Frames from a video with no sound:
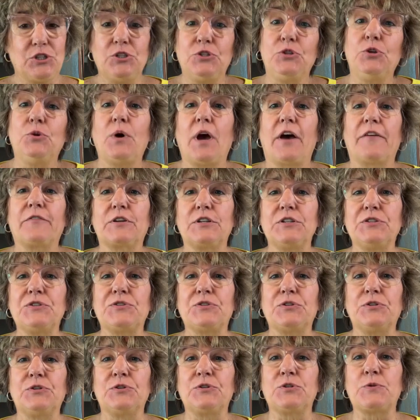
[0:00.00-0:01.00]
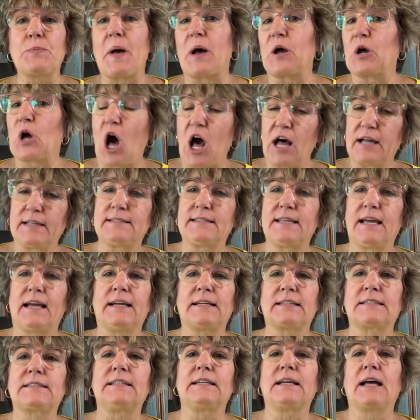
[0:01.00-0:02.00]
Do you have concerns about
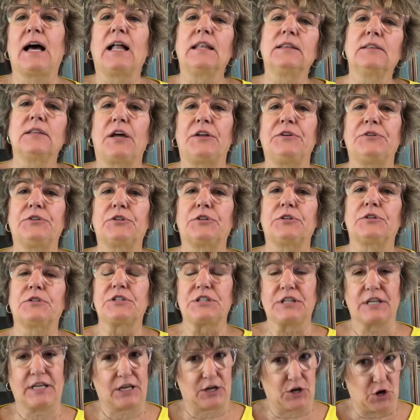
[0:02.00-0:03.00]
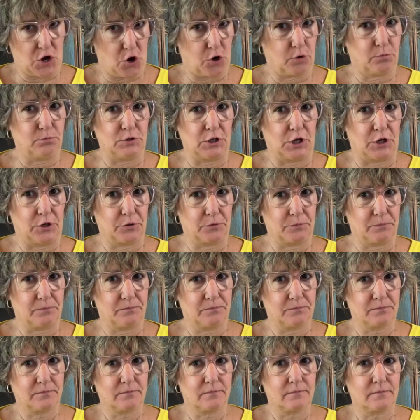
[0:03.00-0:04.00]
contacting a lender to get a home loan?
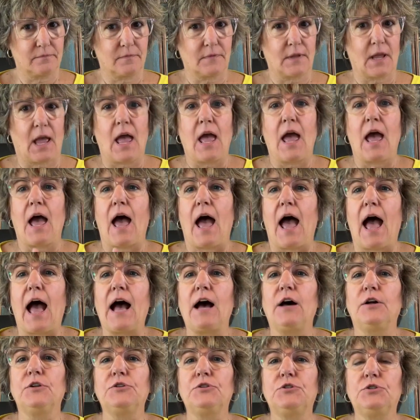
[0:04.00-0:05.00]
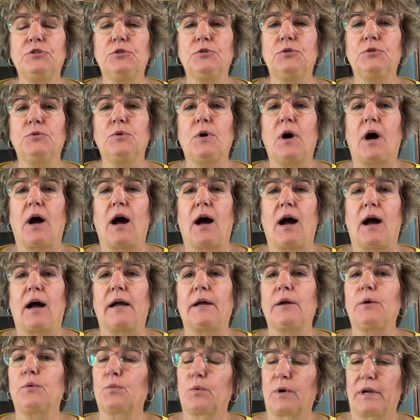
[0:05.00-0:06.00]
How do
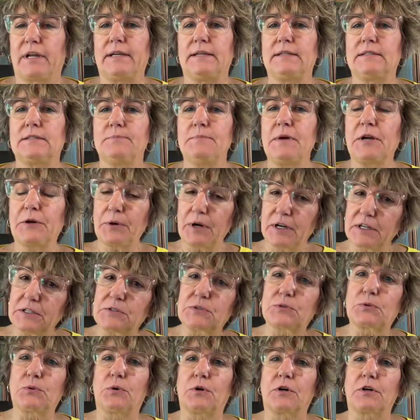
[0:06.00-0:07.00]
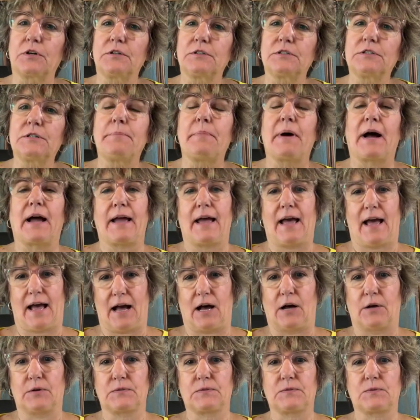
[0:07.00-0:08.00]
I raise my credit score to buy a
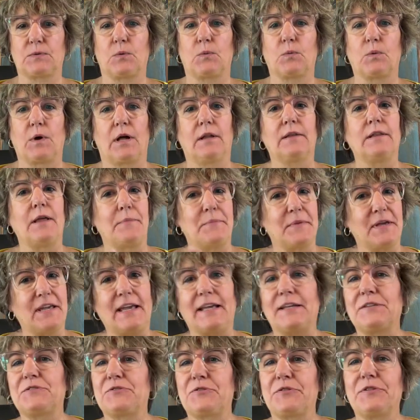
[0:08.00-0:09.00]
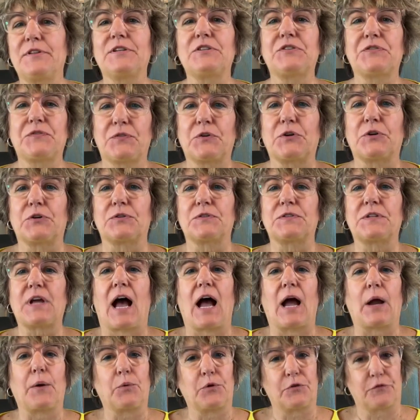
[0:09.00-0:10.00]
house? Well, let me answer this first.
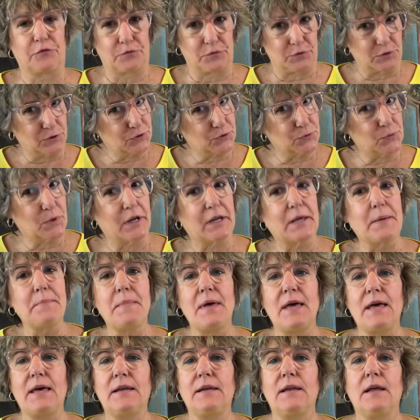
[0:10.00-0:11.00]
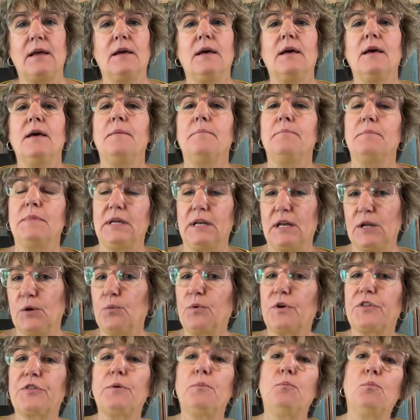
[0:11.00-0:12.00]
I would first recommend
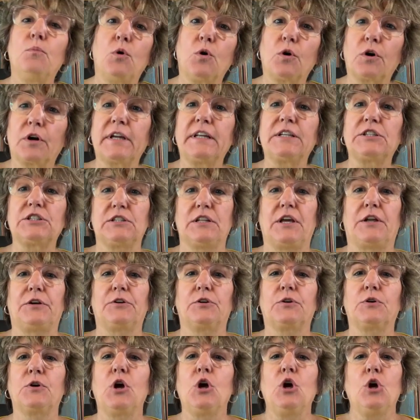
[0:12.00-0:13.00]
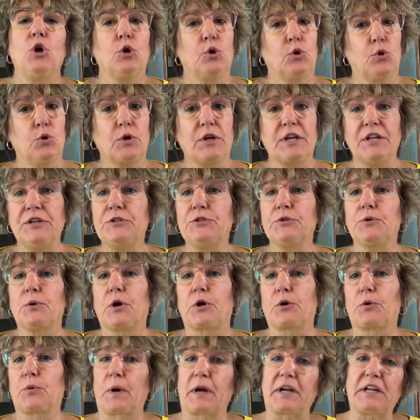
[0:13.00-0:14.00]
meeting with a mortgage lender who can do
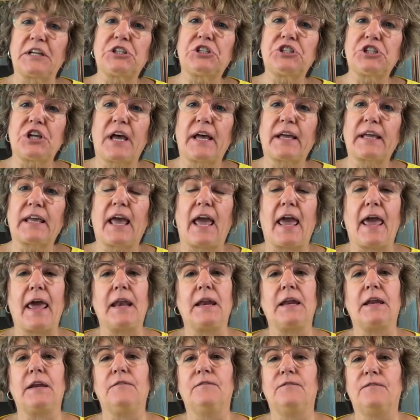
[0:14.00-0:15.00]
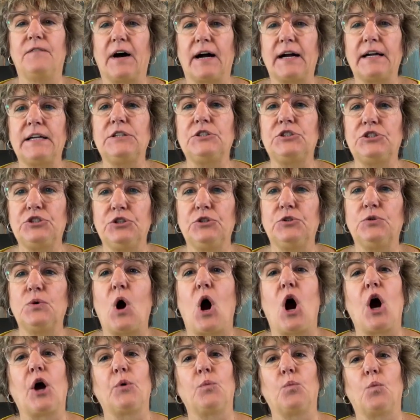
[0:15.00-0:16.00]
a credit check and advise
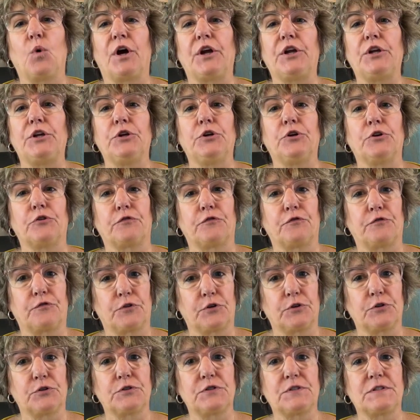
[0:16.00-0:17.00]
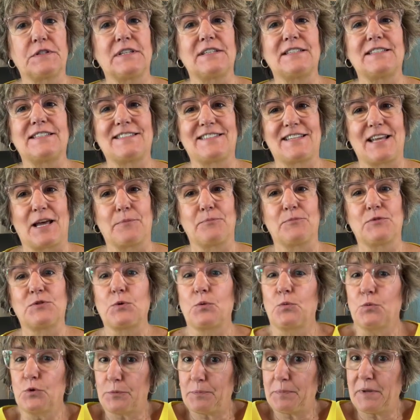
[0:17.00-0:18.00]
you on what your first
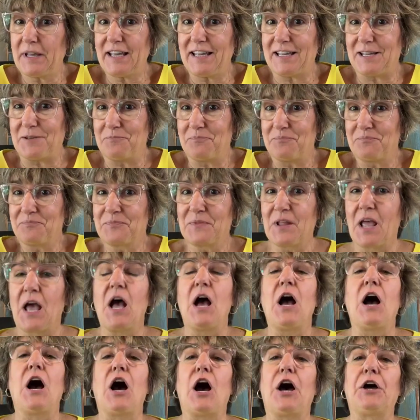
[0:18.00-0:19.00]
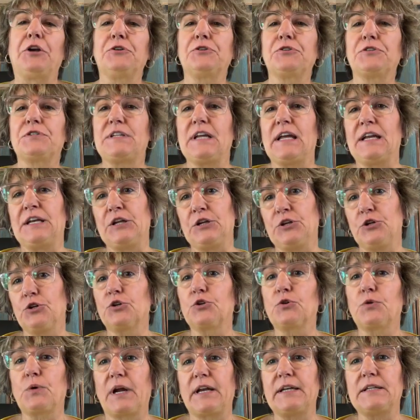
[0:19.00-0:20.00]
steps would be. Understanding your
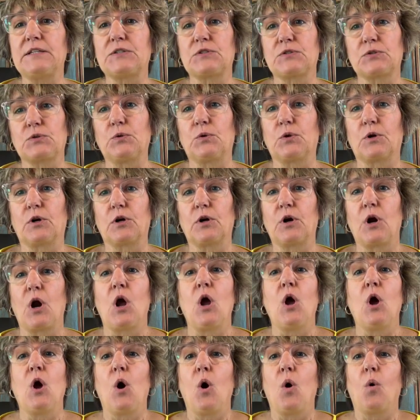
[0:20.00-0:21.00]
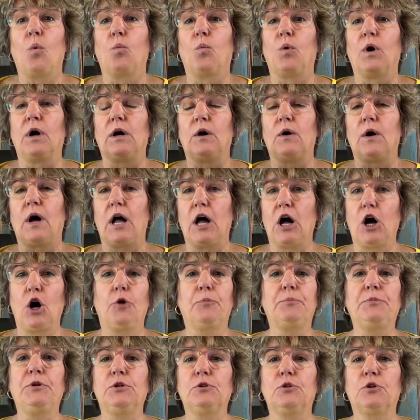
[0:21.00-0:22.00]
credit score will
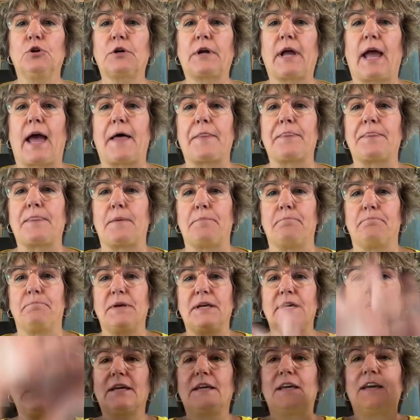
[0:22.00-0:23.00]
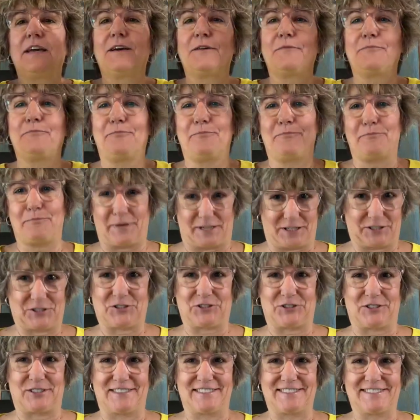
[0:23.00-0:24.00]
help you look at the big
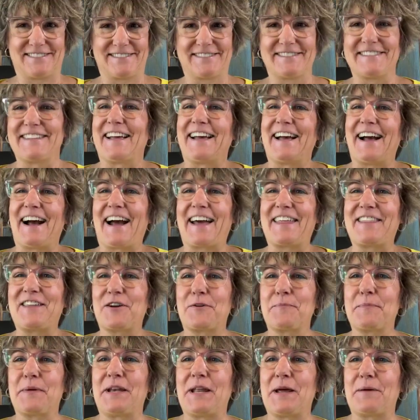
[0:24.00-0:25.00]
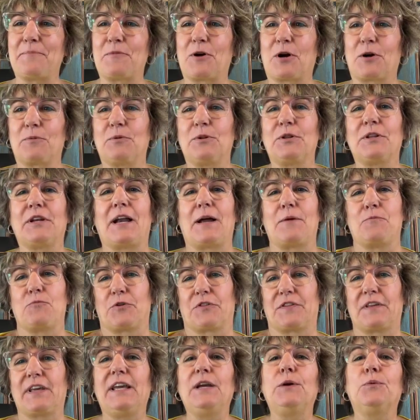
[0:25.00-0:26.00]
picture. Hi there, I'm Annette Marble and I'm
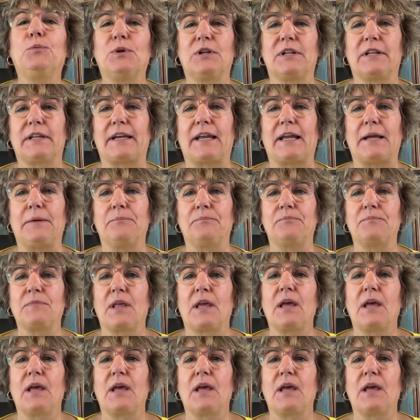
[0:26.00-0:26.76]
with Key Realty.